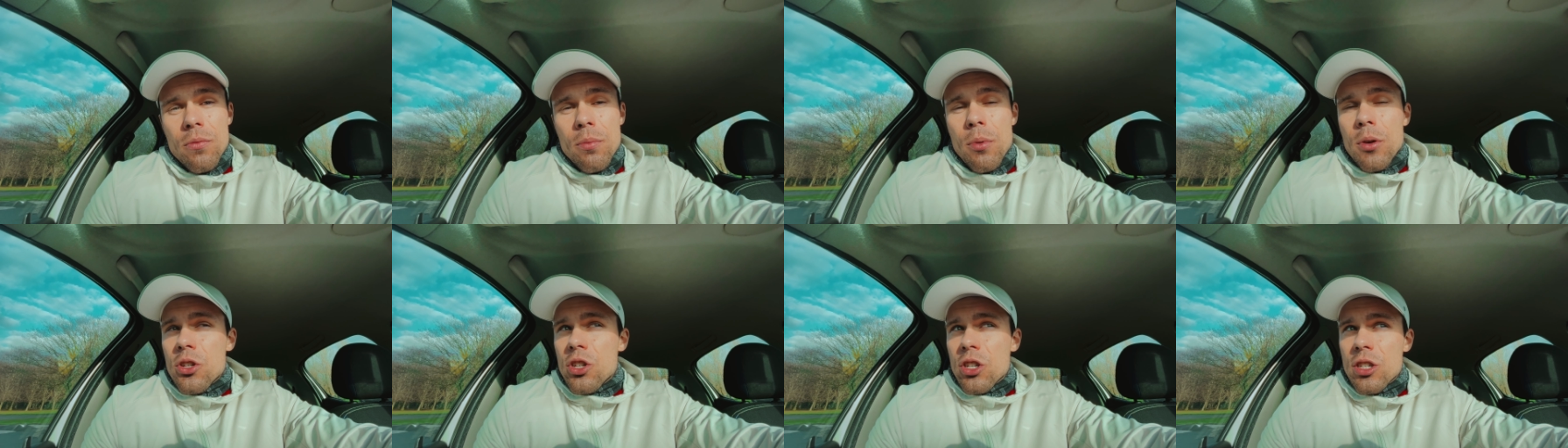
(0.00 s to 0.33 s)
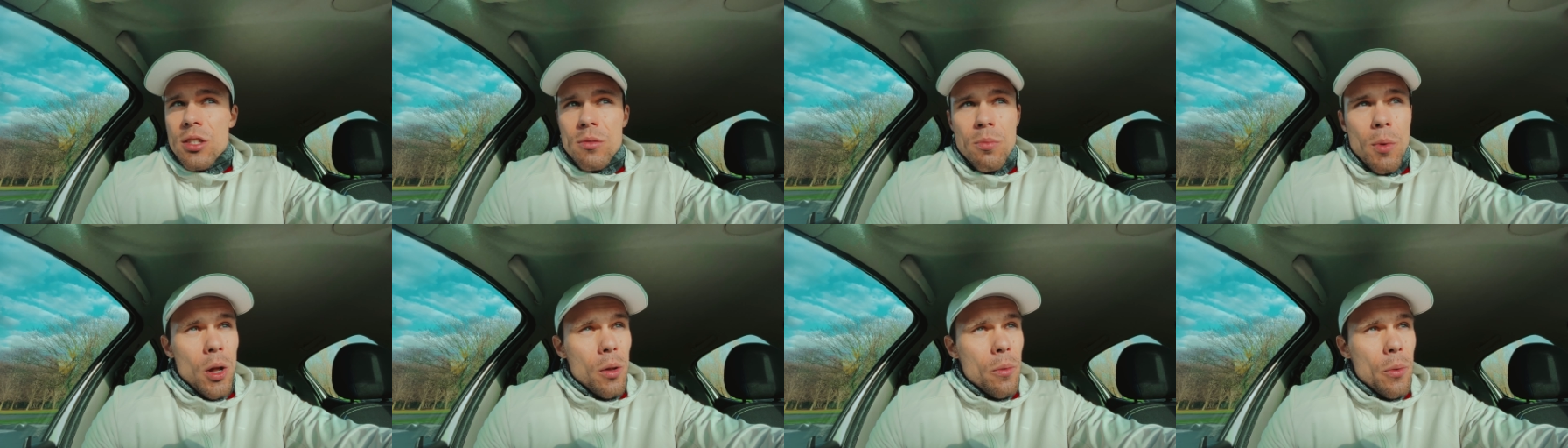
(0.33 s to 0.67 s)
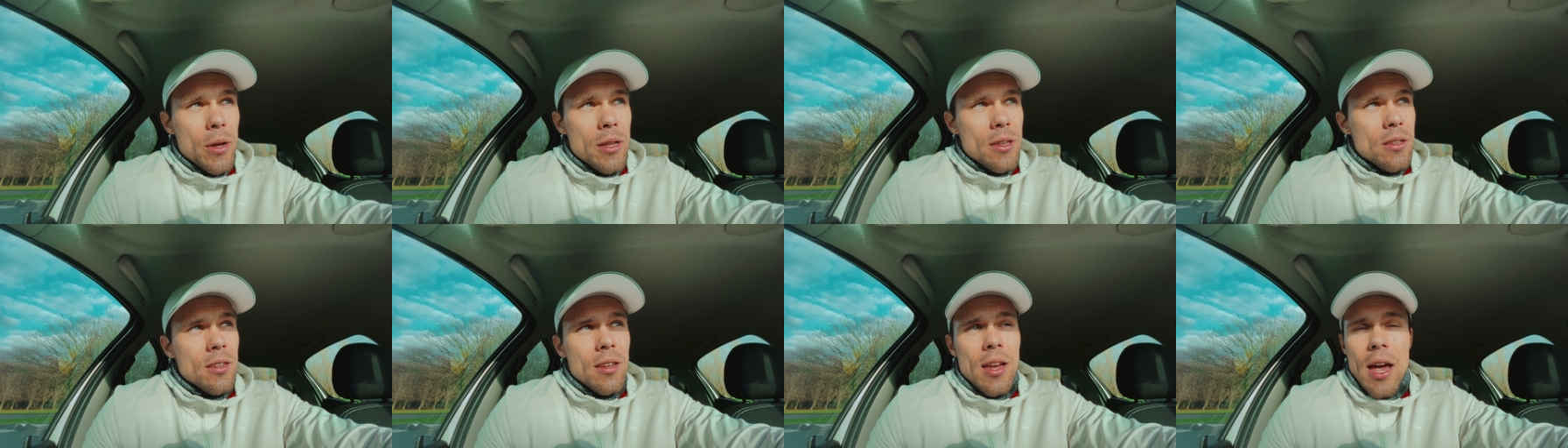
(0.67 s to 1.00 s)
but just small
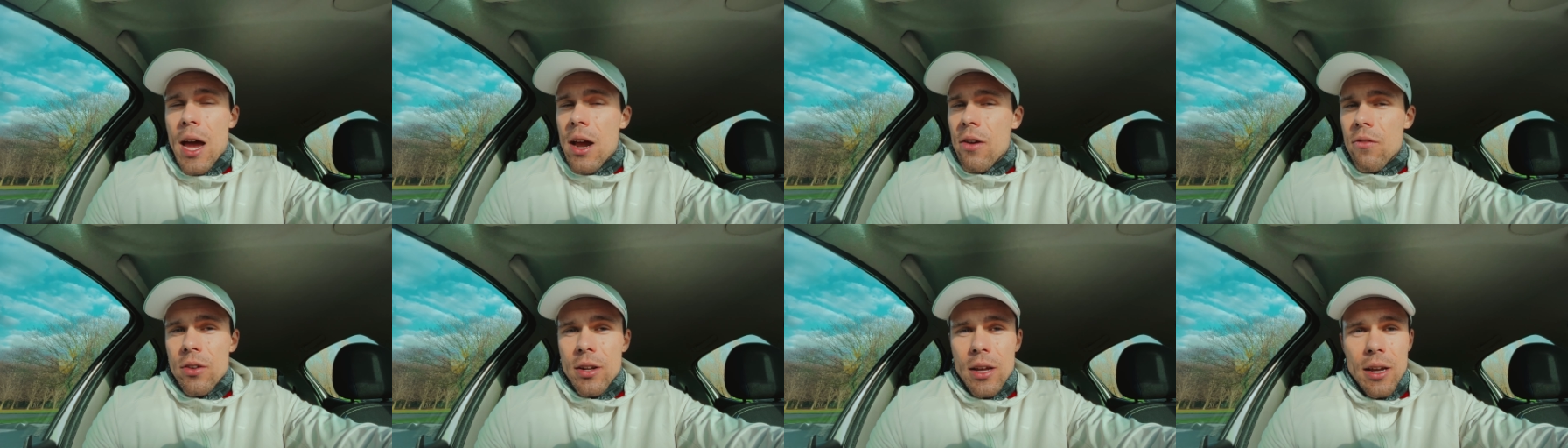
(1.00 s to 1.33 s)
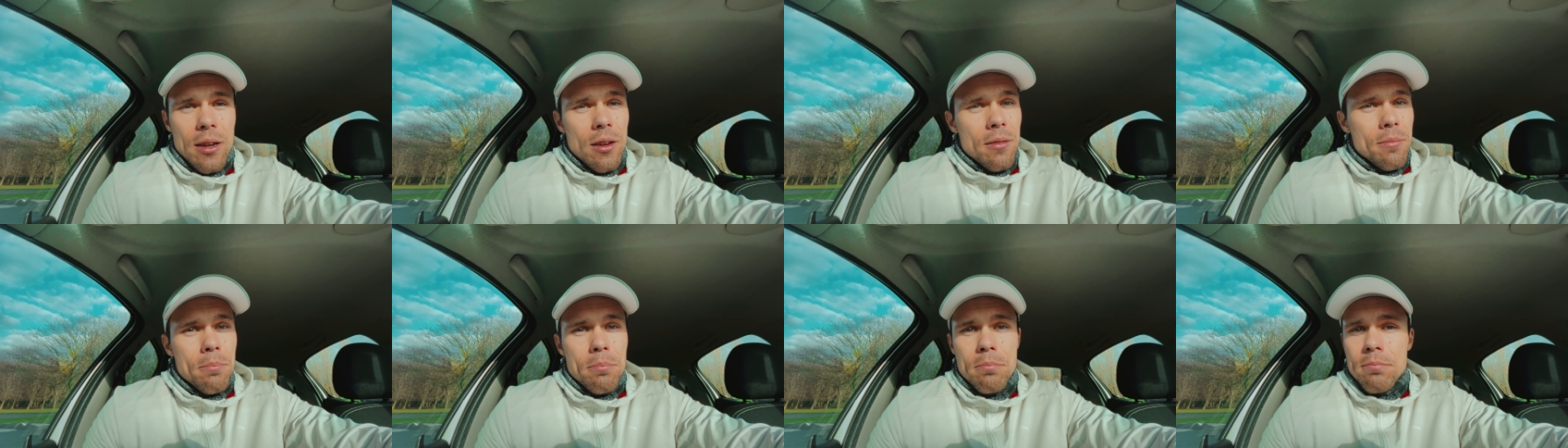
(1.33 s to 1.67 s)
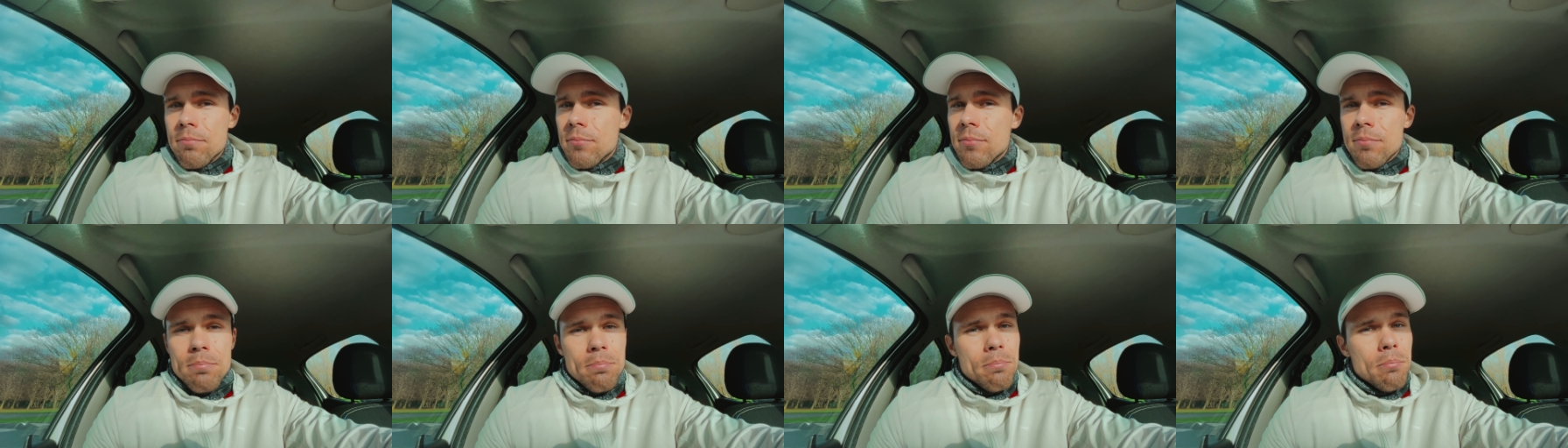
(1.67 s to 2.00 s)
wins every day.
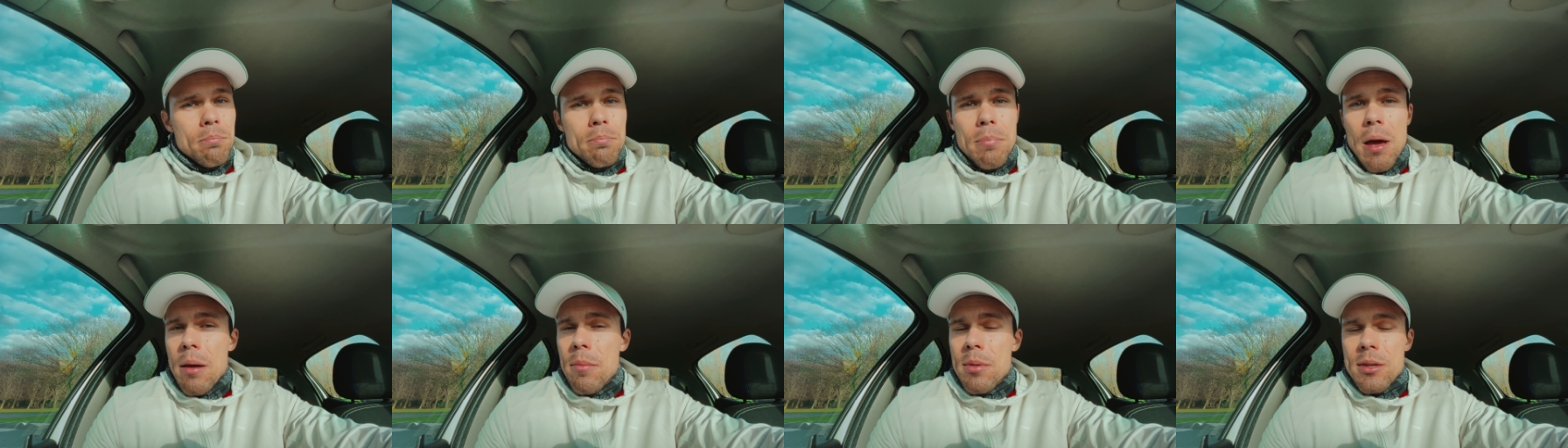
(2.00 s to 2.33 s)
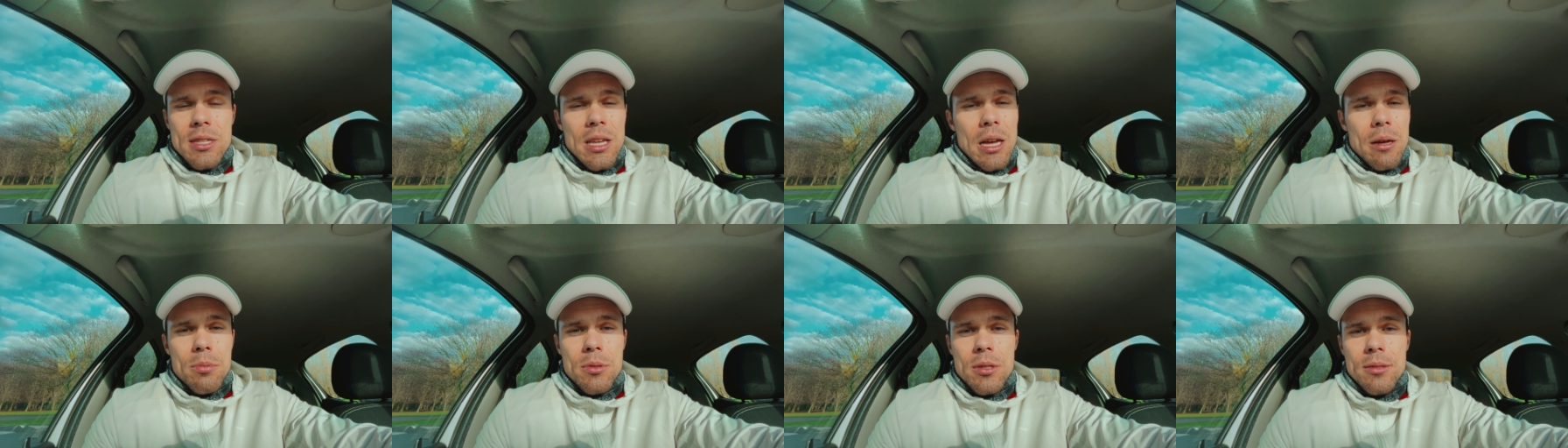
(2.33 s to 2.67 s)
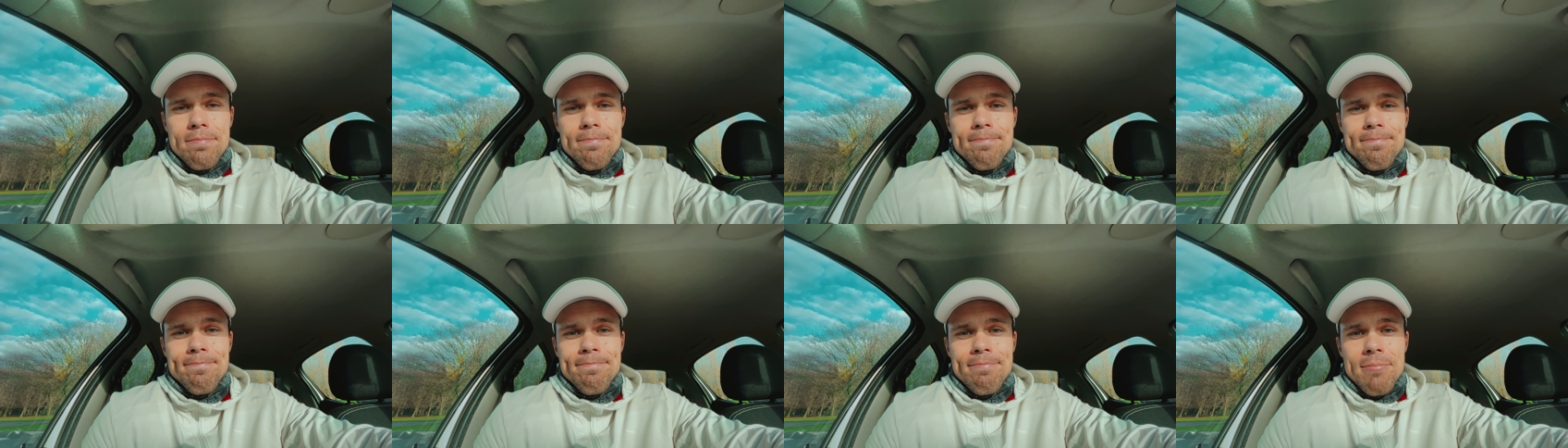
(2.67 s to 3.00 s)
Baby steps.
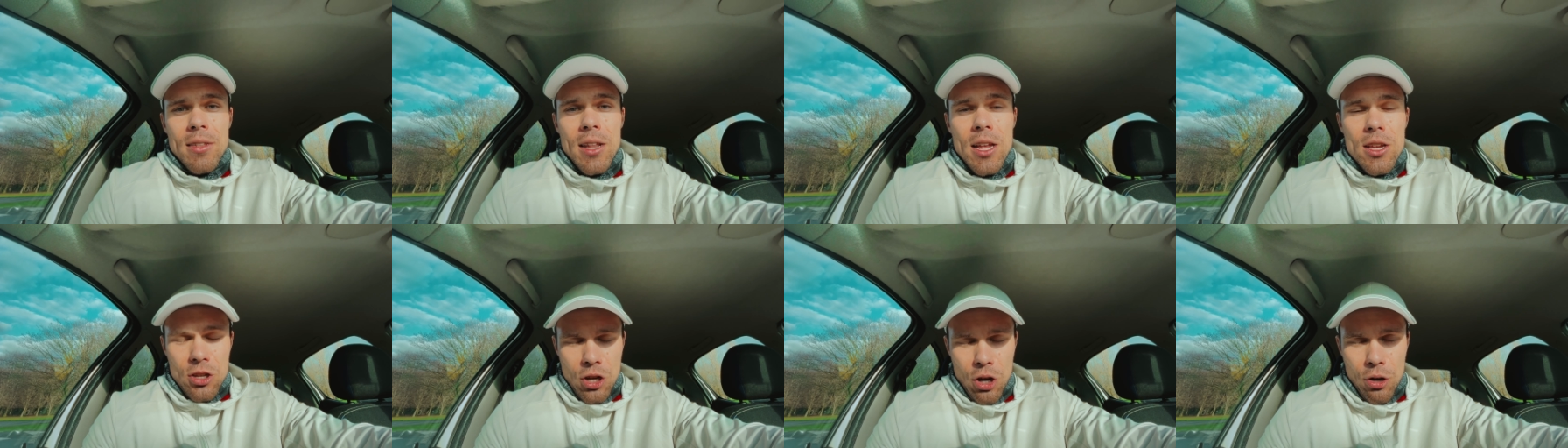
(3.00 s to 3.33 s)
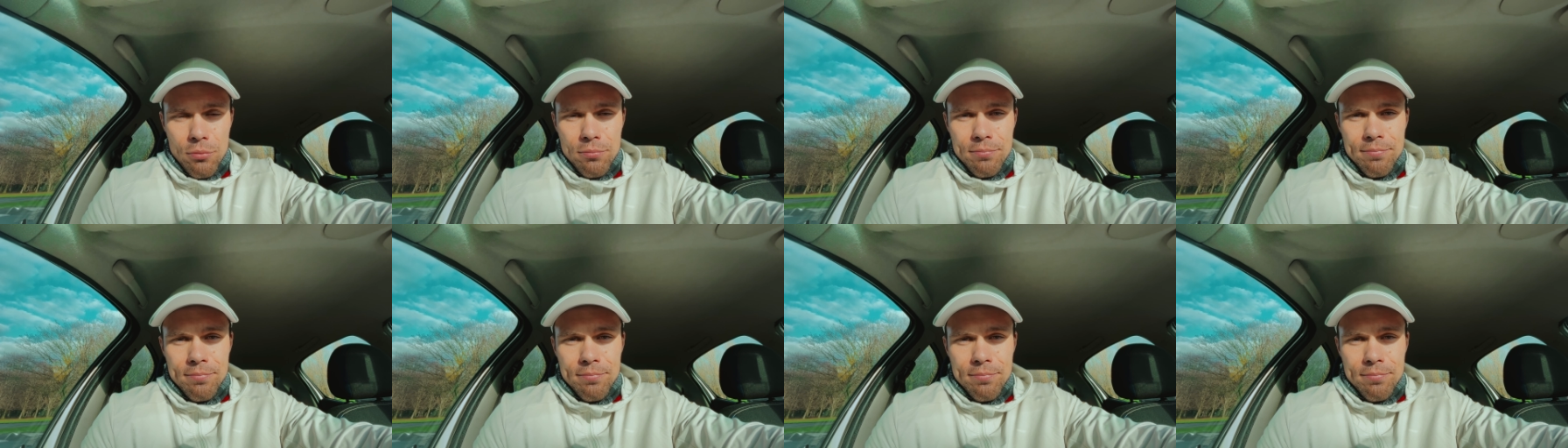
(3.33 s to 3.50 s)
Let's go.